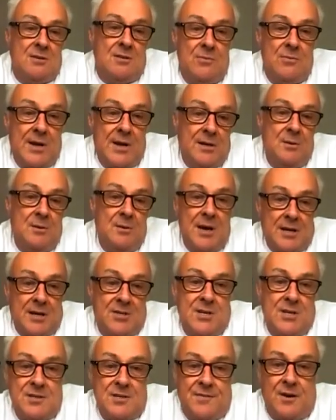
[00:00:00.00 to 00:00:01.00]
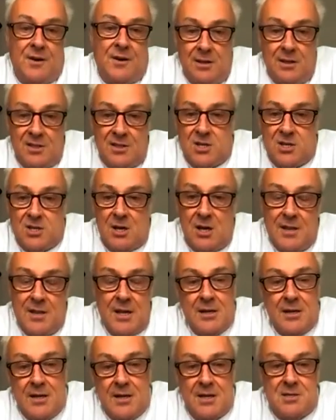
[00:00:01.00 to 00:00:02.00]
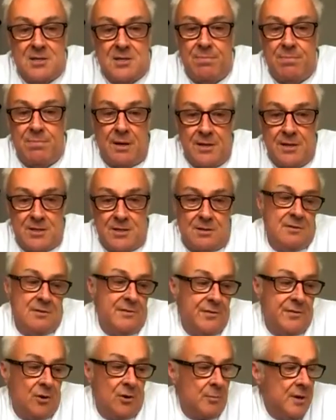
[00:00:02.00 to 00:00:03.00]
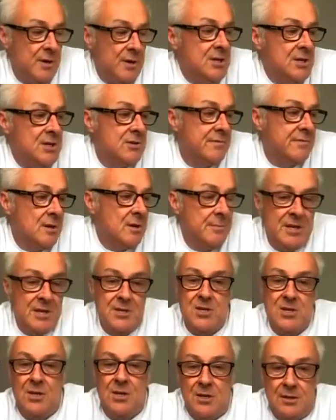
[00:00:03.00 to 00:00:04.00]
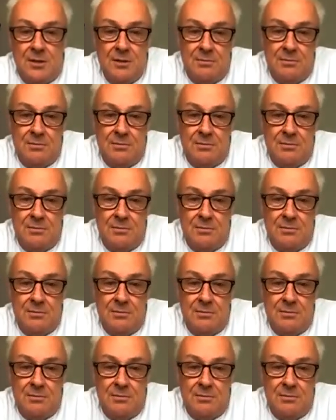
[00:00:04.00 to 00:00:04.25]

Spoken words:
random access files and then get a byte from each of them in turn,